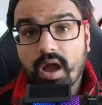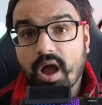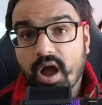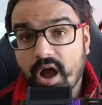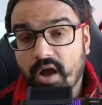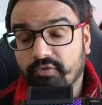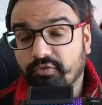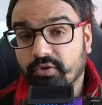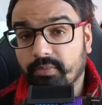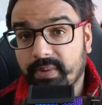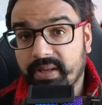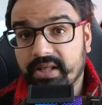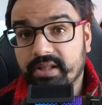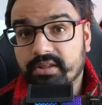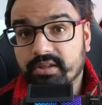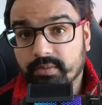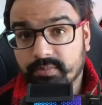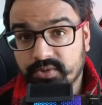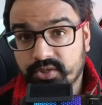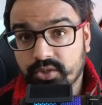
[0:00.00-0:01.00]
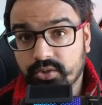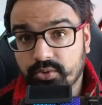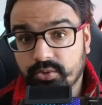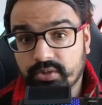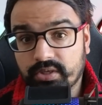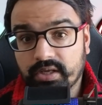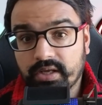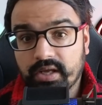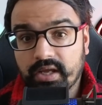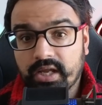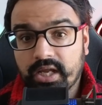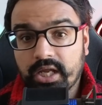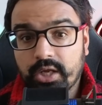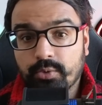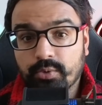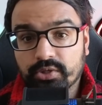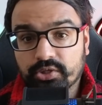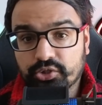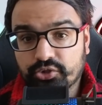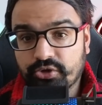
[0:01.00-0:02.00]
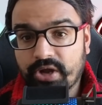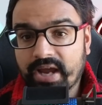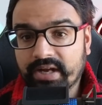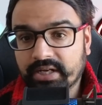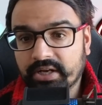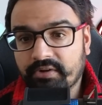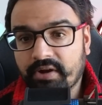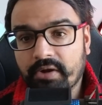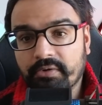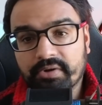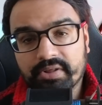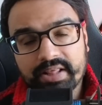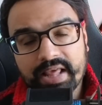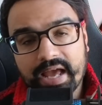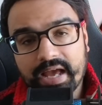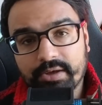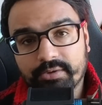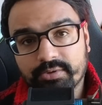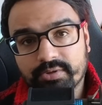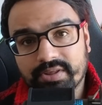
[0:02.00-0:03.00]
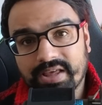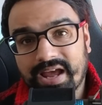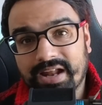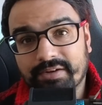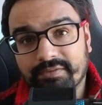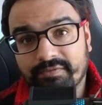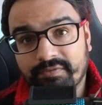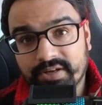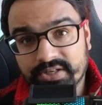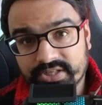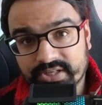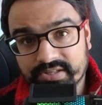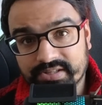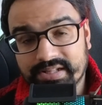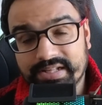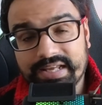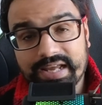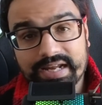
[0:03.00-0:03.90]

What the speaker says: After being subdued, he was dragged around his house and viciously